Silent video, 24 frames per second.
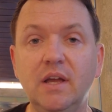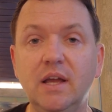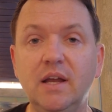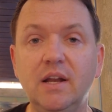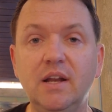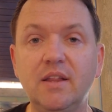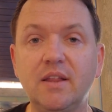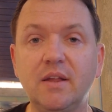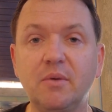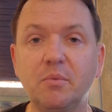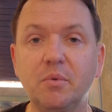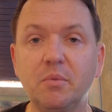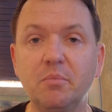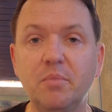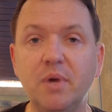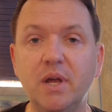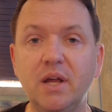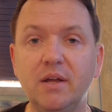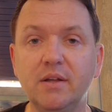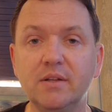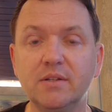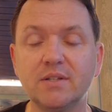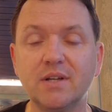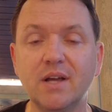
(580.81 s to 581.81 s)
Anything with
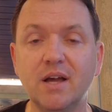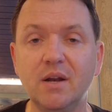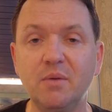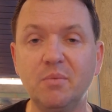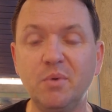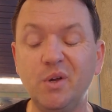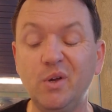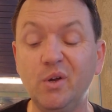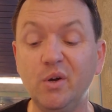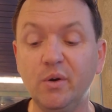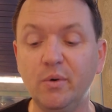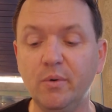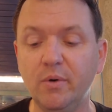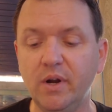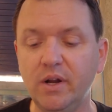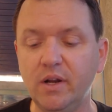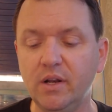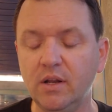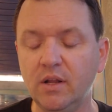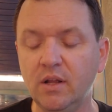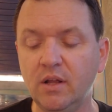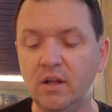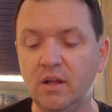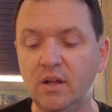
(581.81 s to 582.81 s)
bacon's got to be good, right?
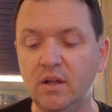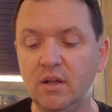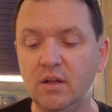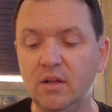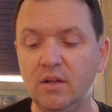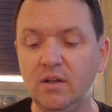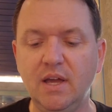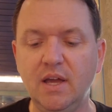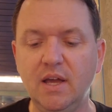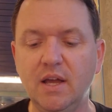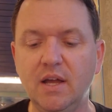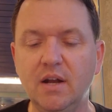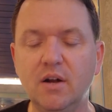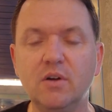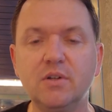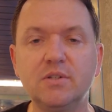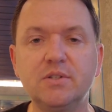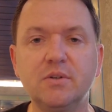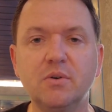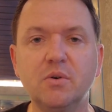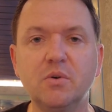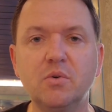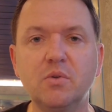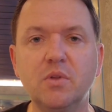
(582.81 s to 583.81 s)
And
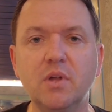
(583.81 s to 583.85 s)
also